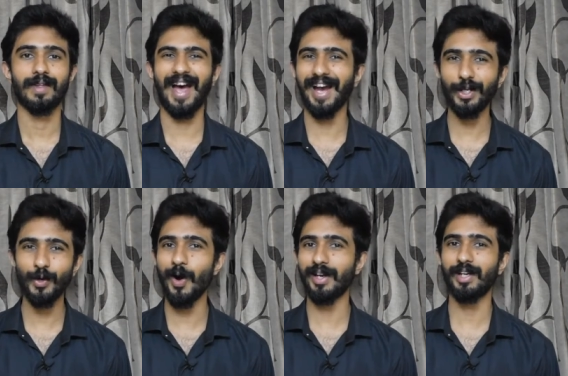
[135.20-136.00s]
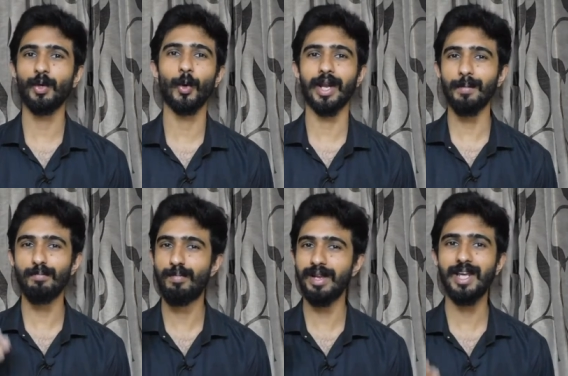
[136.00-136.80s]
I know I can do it. I
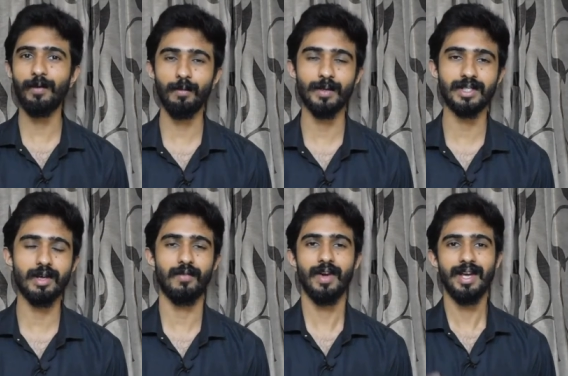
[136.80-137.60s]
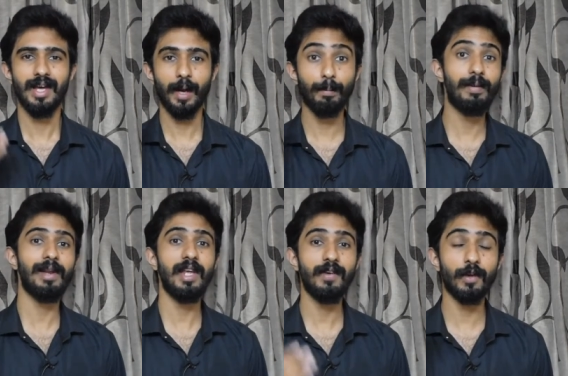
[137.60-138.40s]
believe in myself. I
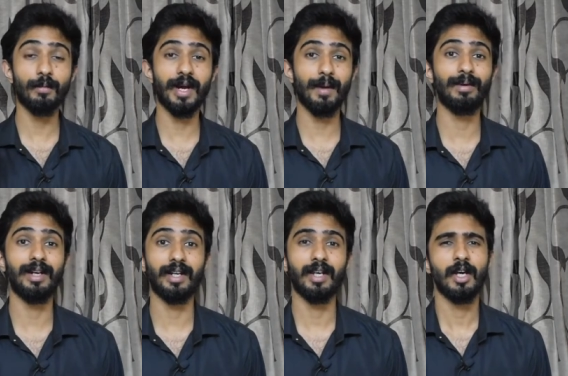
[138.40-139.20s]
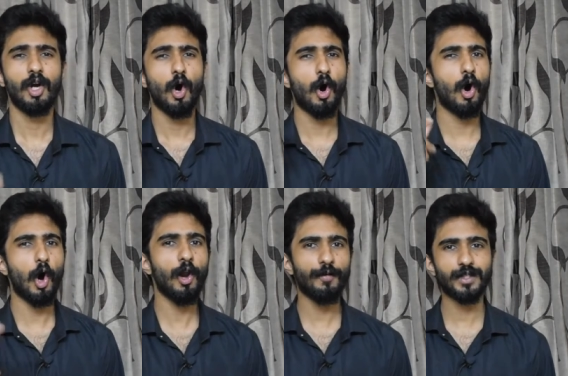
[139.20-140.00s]
believe in my ability.
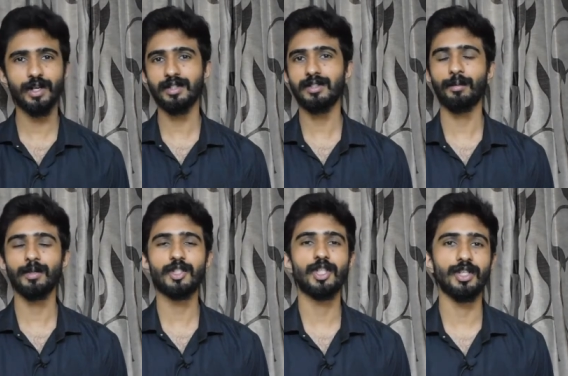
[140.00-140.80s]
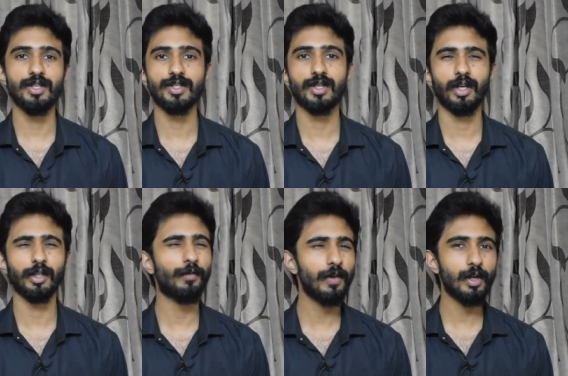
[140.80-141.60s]
All of a sudden, something changes.
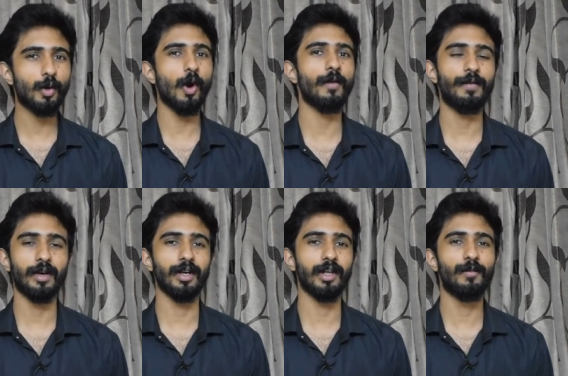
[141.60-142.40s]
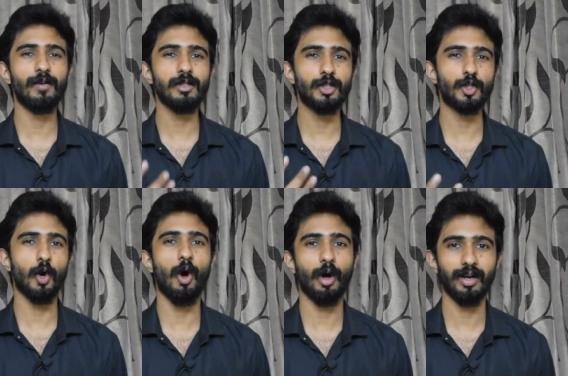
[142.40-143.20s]
You feel confident. You feel
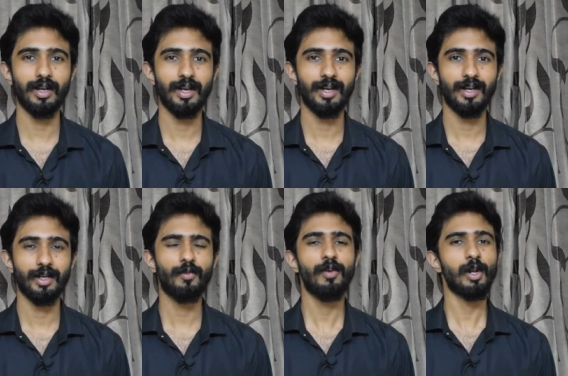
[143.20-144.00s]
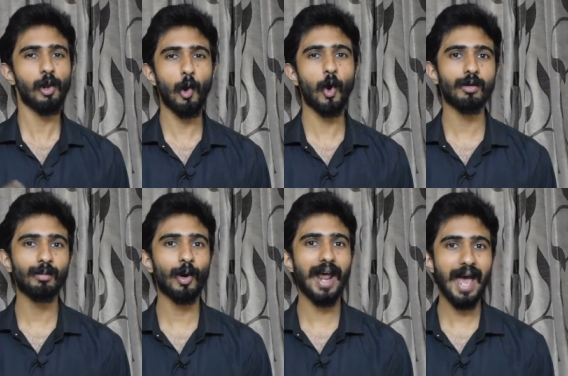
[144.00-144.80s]
sure. You feel a lot
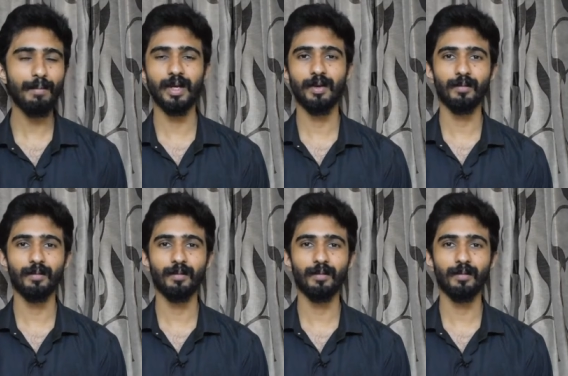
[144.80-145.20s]
more happy.